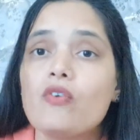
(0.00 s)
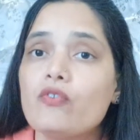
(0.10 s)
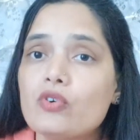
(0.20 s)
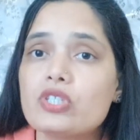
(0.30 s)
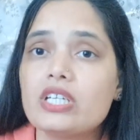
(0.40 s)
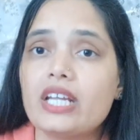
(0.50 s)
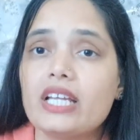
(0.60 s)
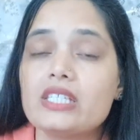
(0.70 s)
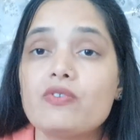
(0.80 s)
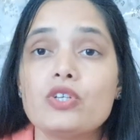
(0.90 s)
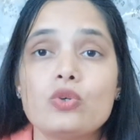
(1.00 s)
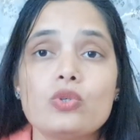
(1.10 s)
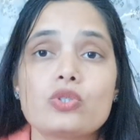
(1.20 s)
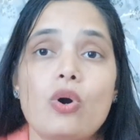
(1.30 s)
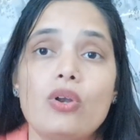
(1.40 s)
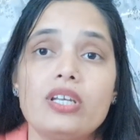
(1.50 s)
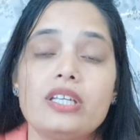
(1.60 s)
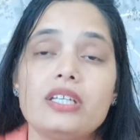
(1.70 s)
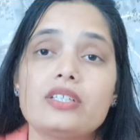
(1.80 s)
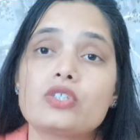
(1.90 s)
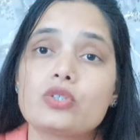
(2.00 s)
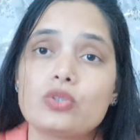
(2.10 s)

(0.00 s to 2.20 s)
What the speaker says: Future tense we use only